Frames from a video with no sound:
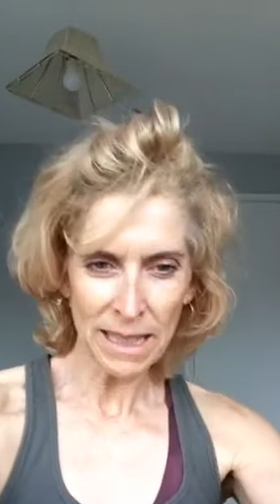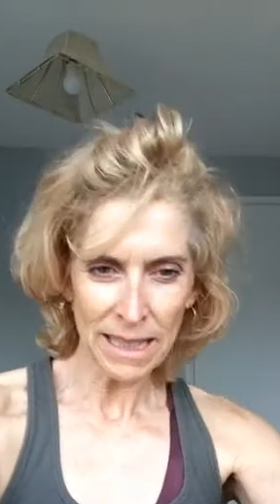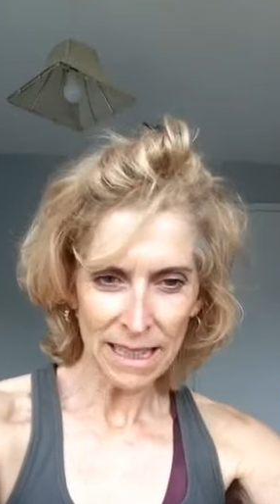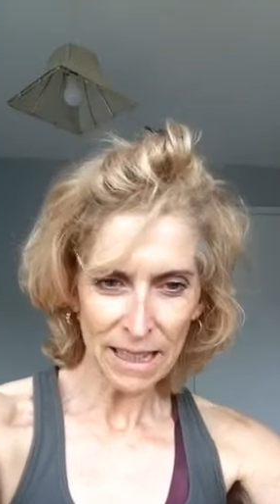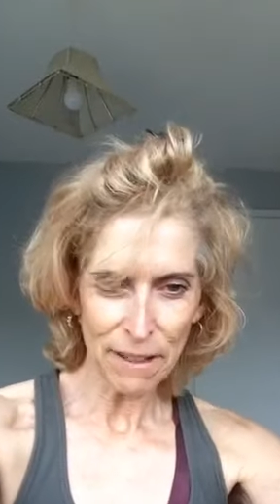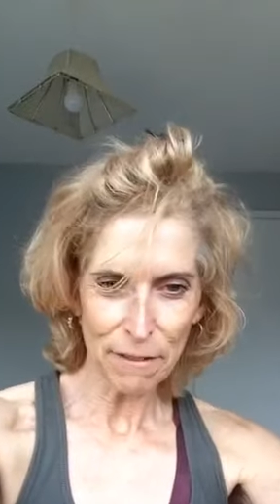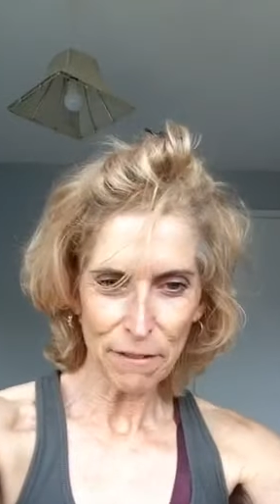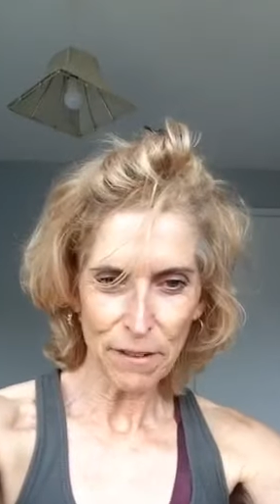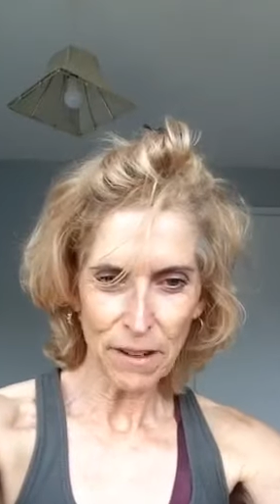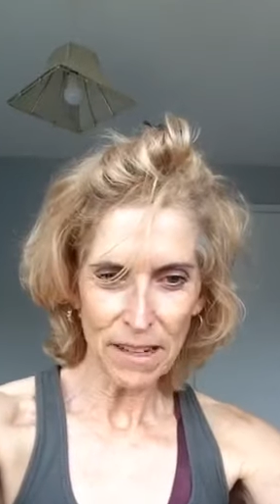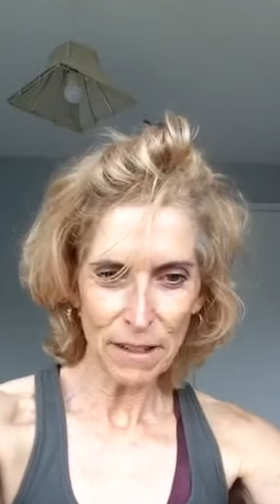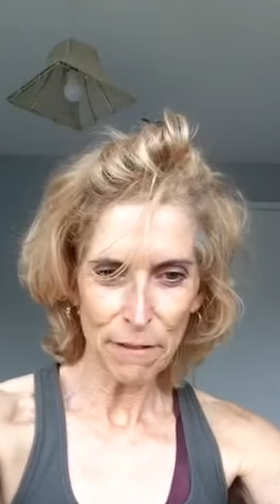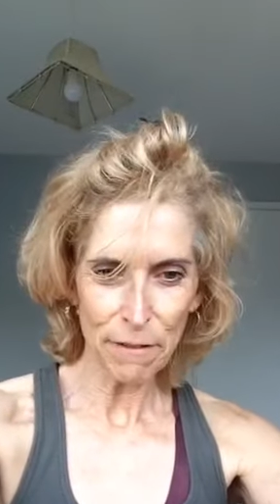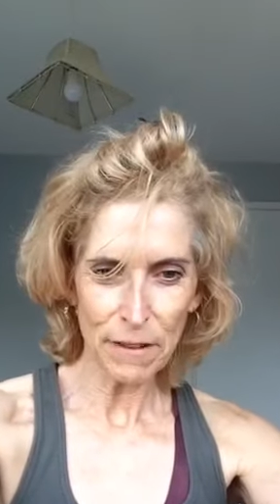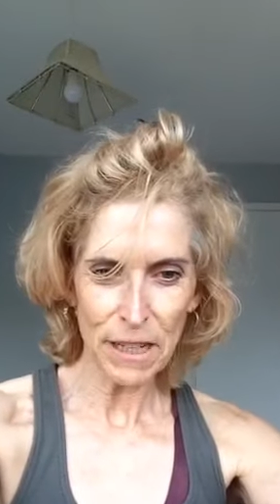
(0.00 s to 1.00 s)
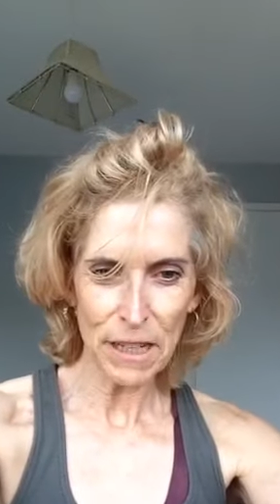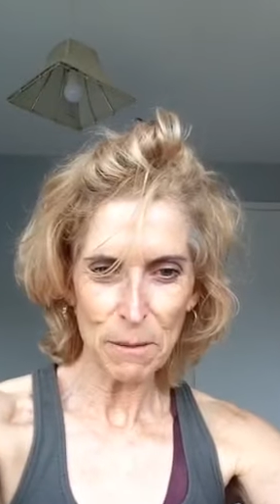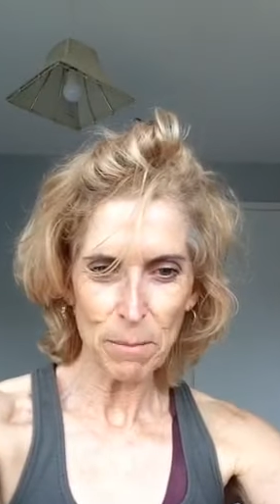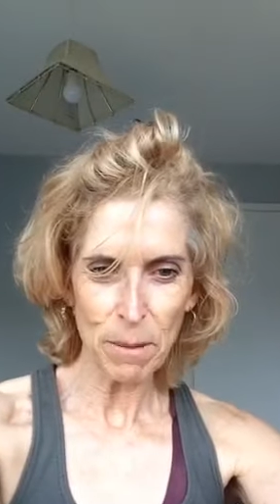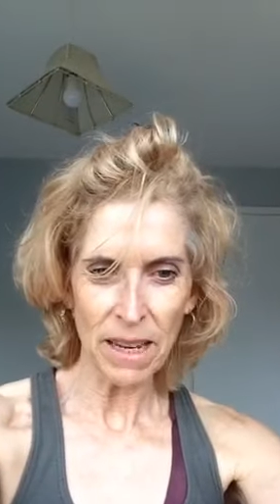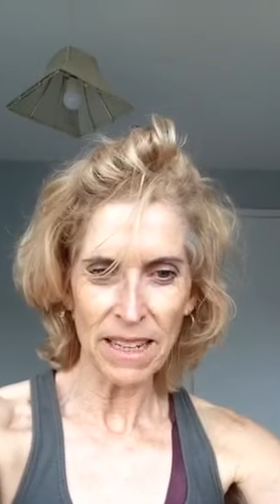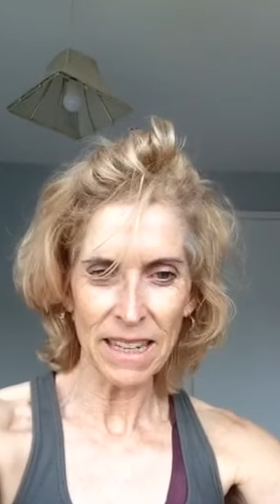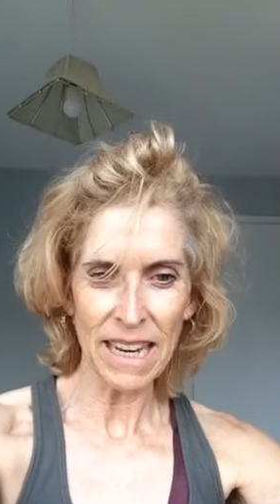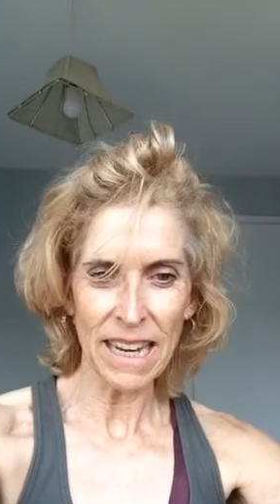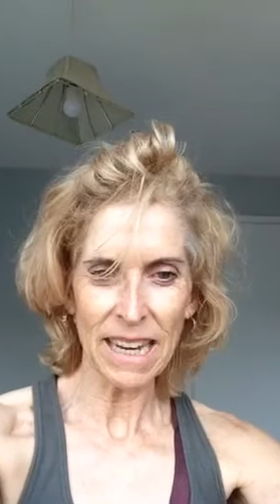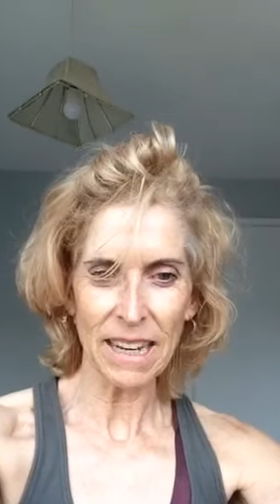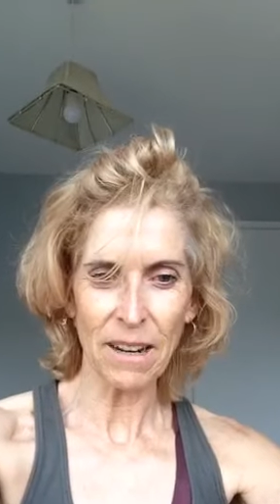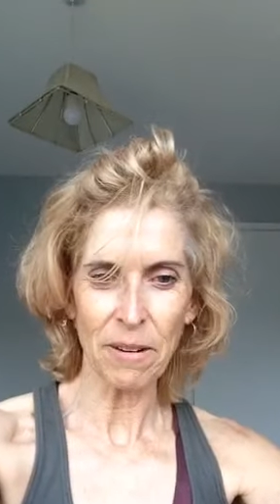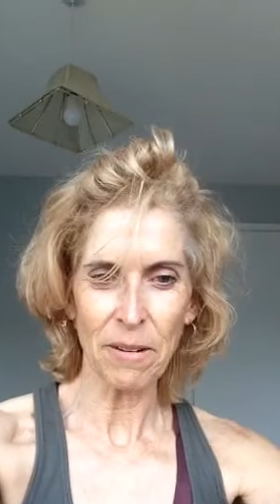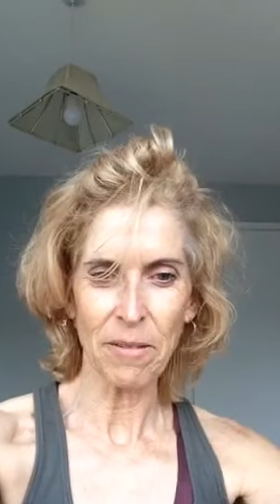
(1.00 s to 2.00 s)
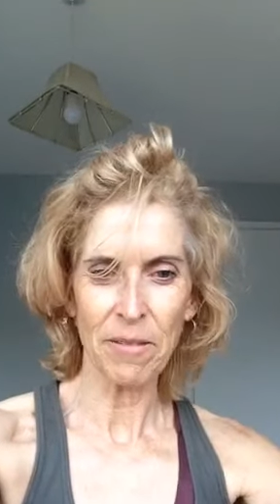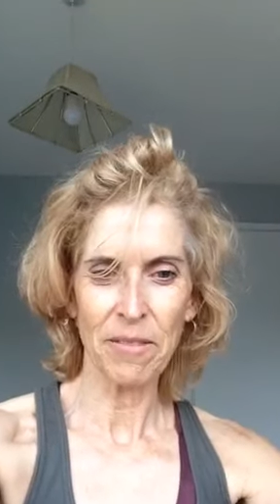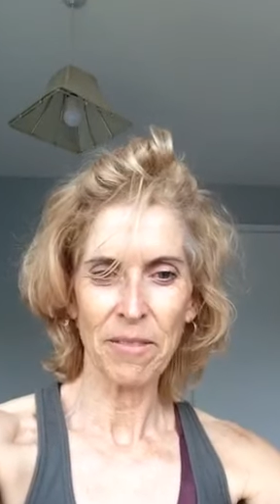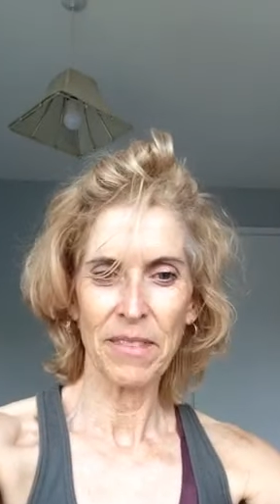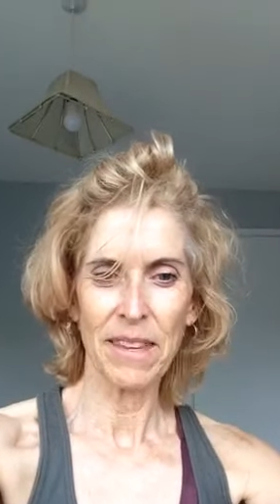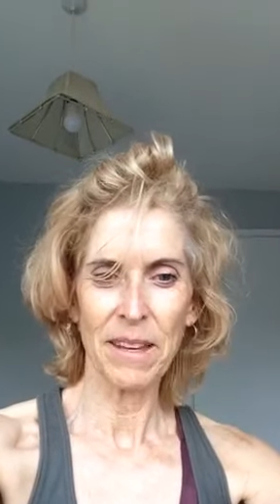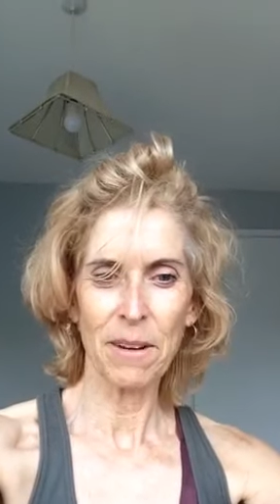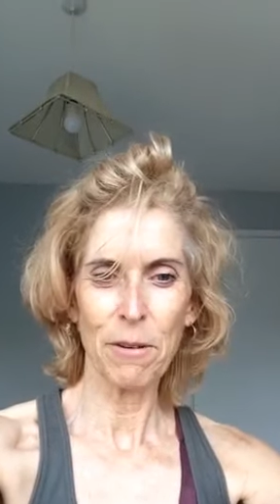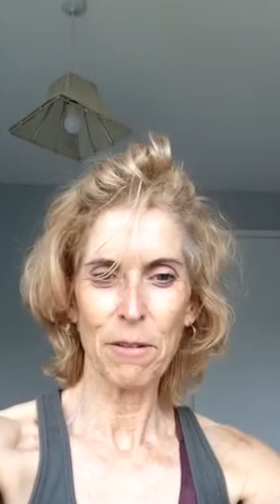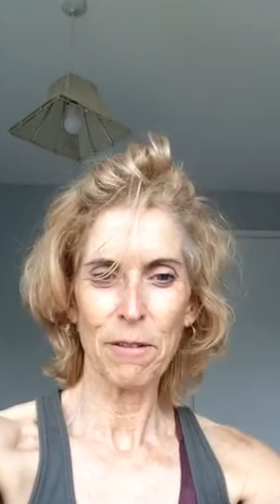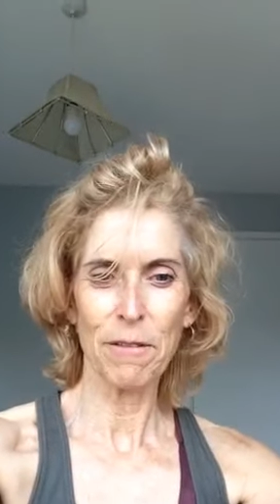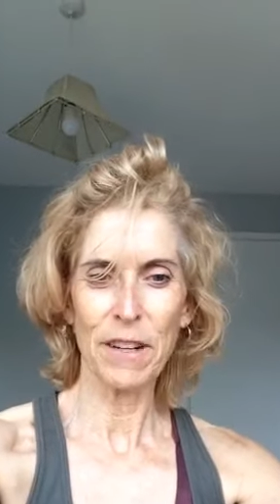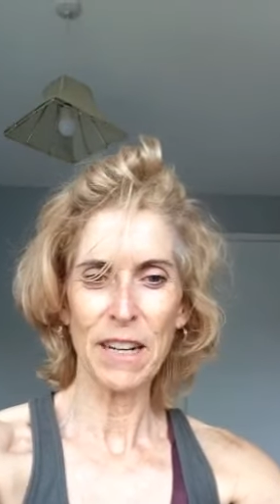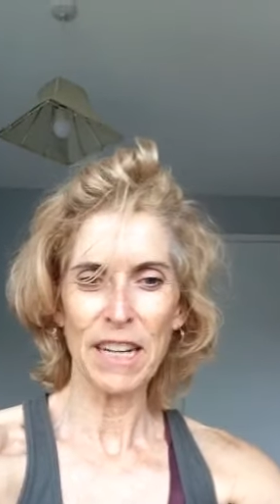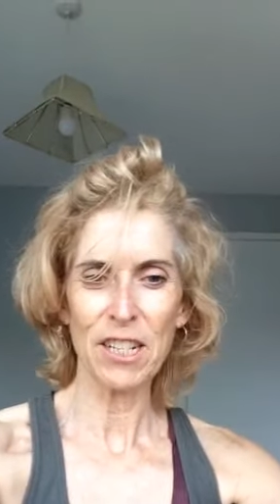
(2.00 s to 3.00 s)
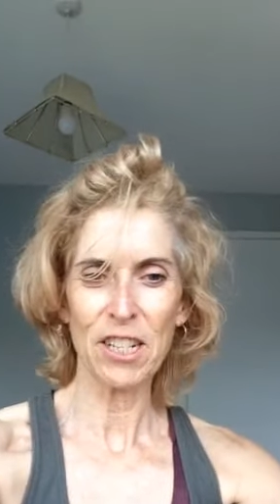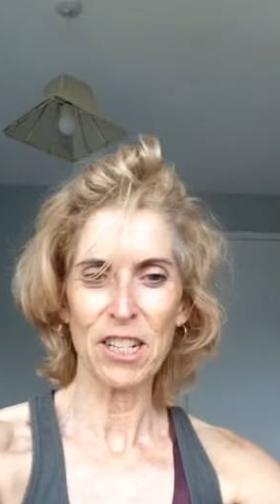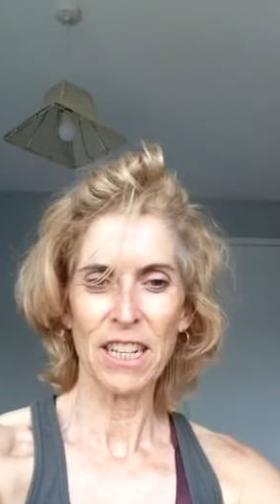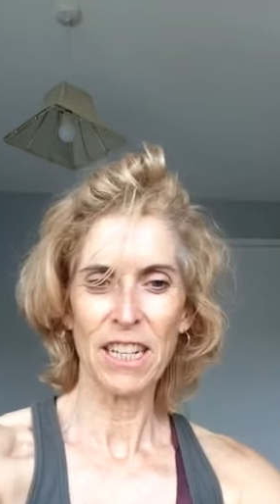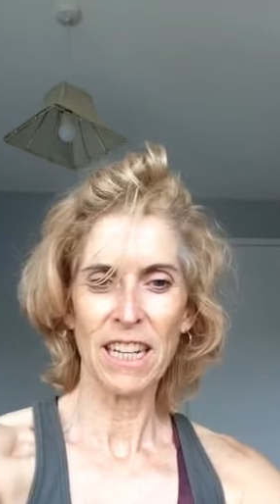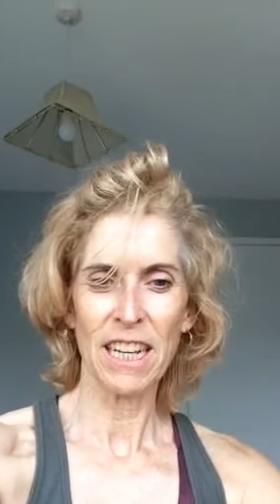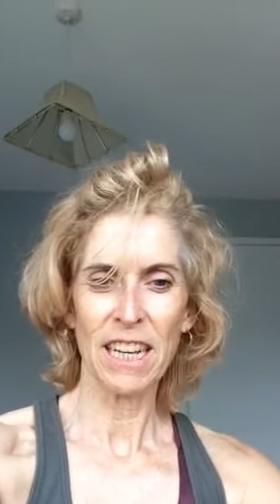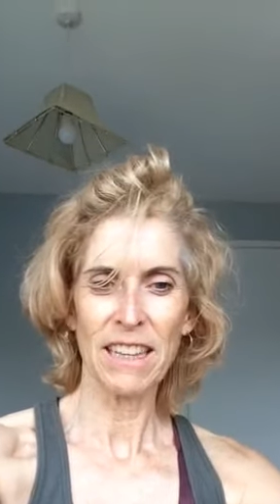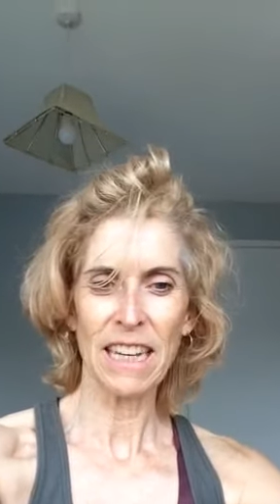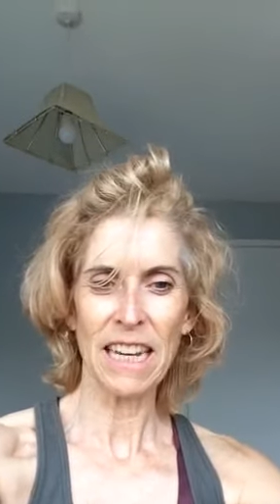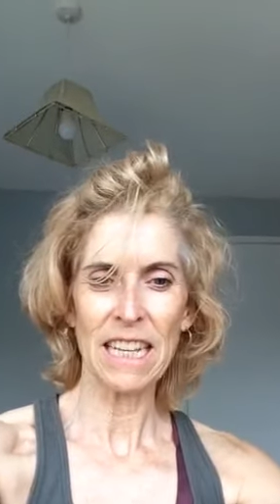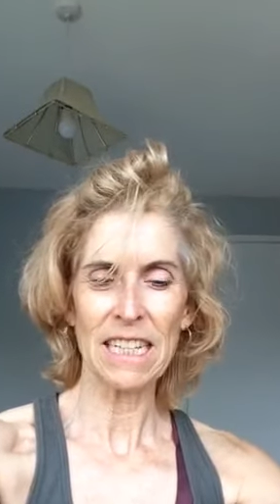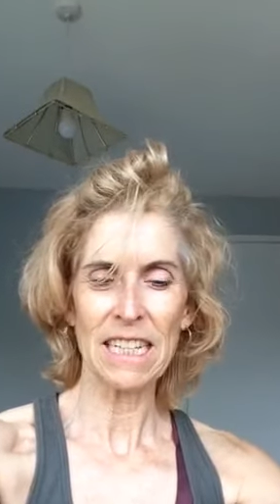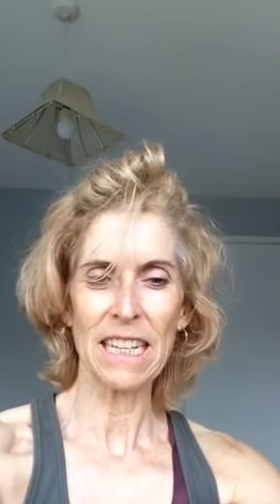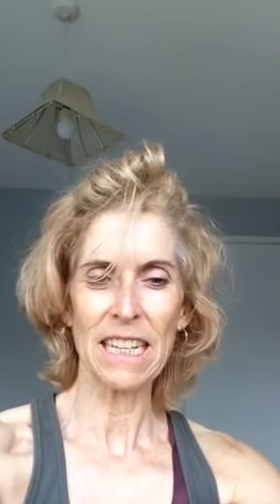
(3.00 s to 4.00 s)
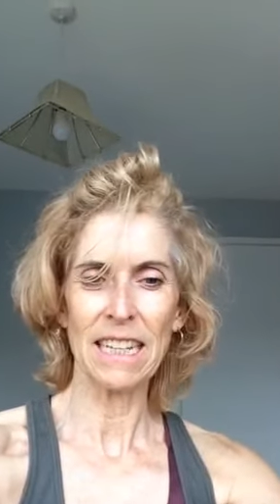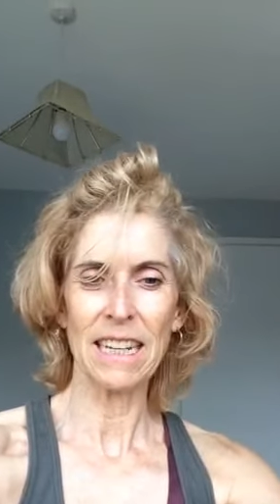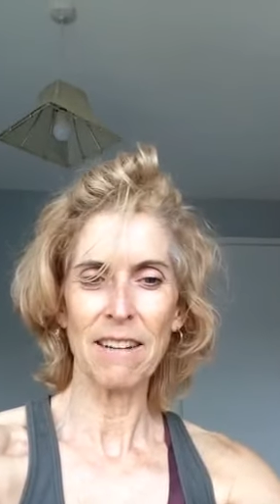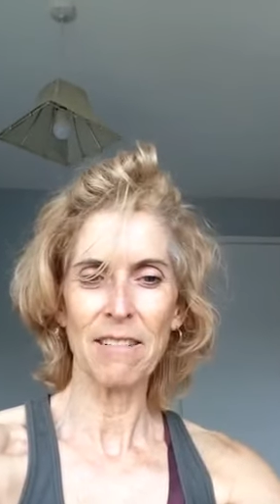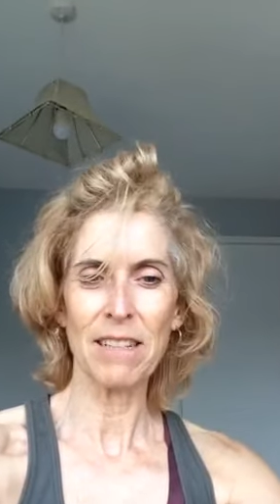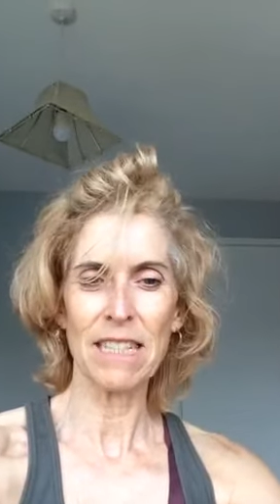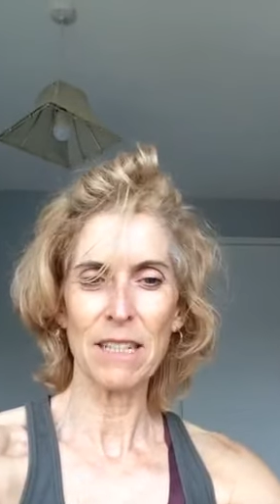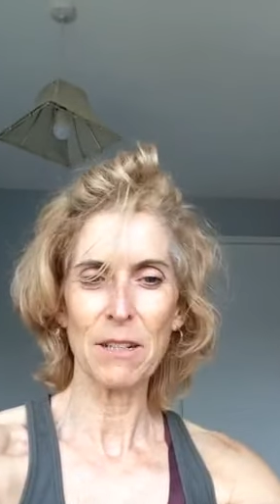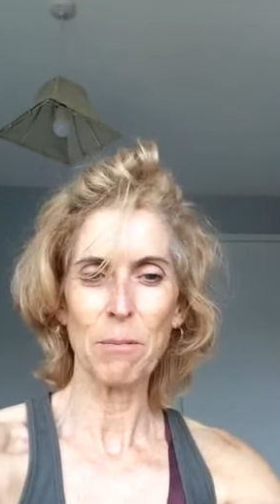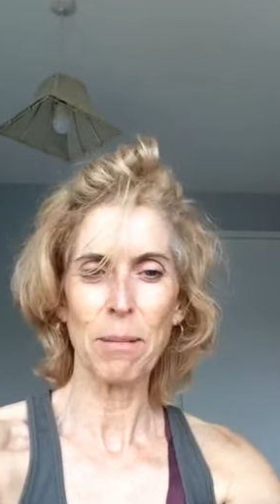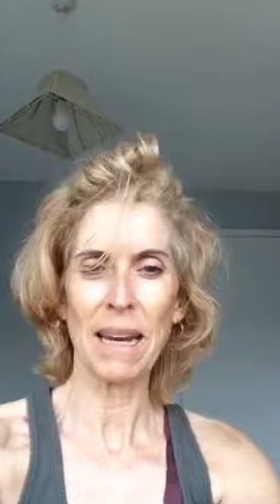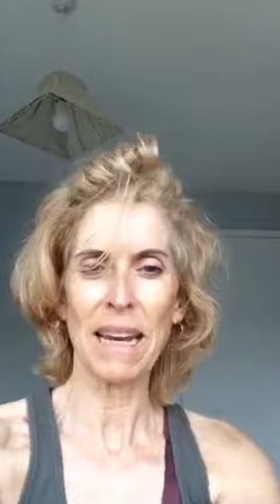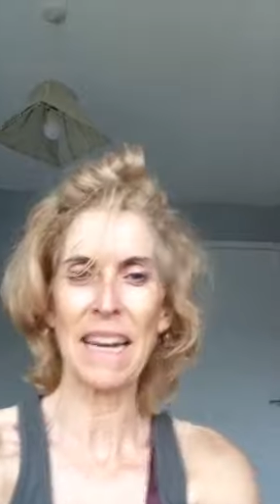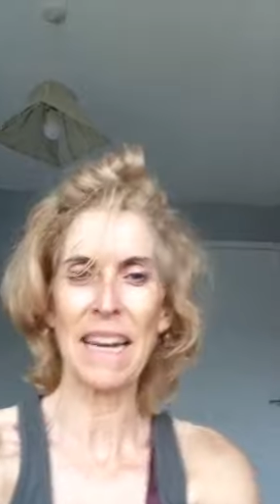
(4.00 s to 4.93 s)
Got to find the finish button. There you go. Oh, finish. I think that's it. No, it's still playing.